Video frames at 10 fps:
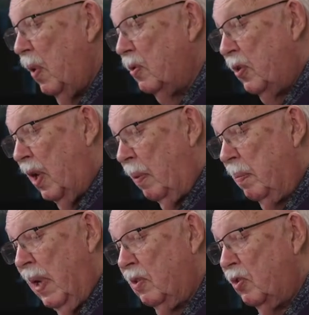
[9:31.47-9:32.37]

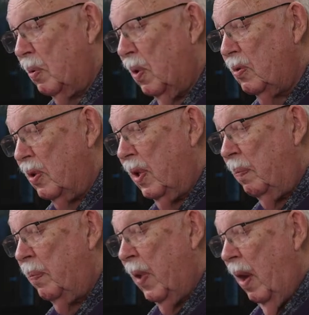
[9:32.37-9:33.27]
Museum in
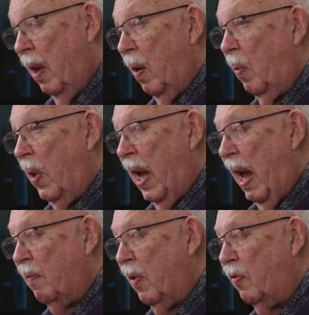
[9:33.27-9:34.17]
Jerusalem,
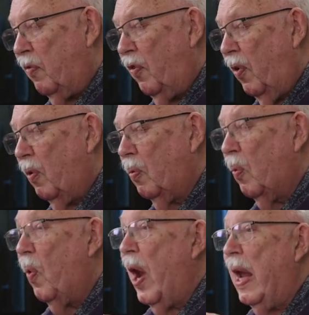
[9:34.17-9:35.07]
we have the full
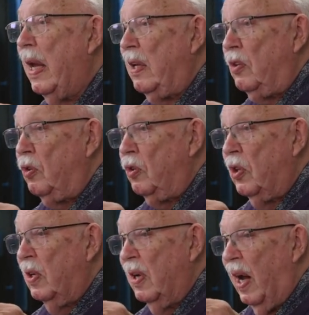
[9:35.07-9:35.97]

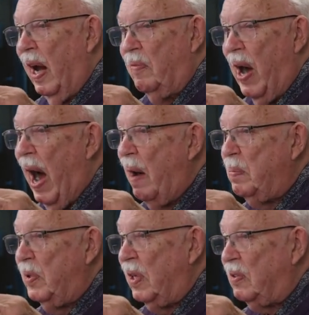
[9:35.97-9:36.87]
range of
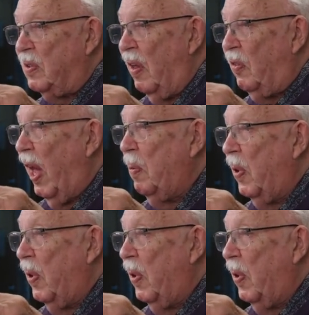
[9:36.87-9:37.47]
objects that they